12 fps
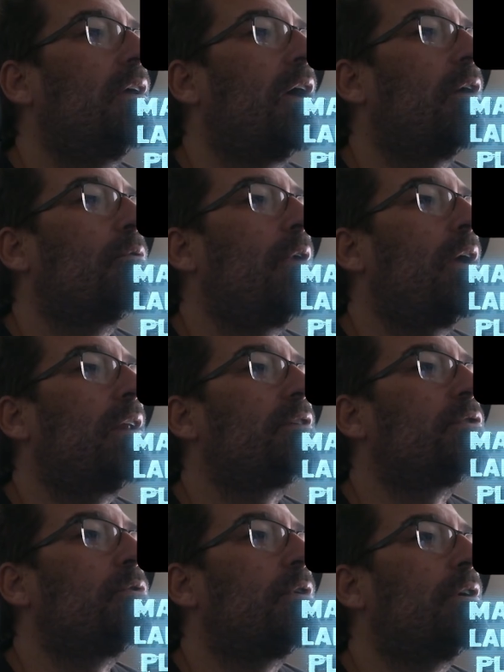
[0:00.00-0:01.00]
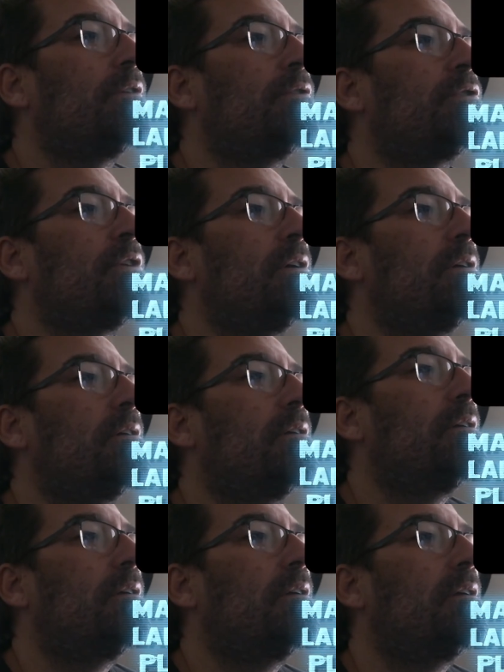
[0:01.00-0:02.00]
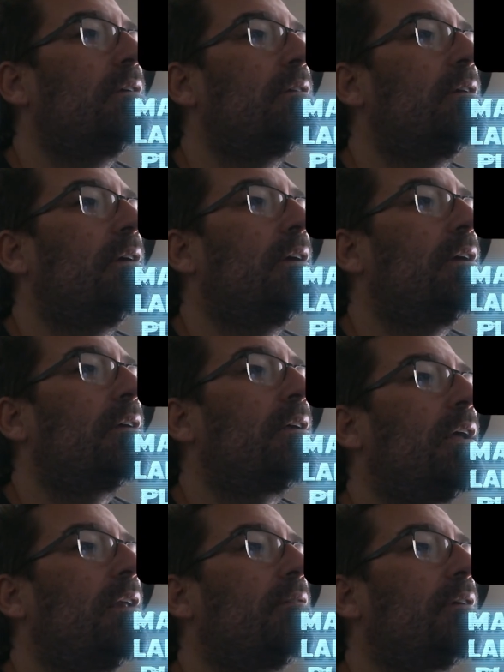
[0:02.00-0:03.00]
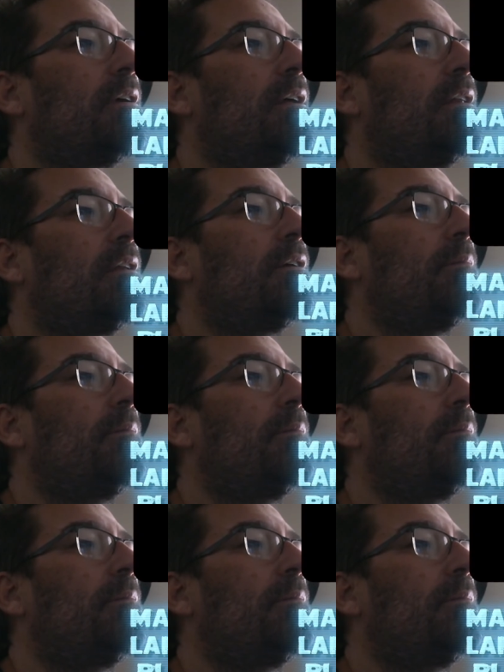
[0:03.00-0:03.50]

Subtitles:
reddish orange kind of color,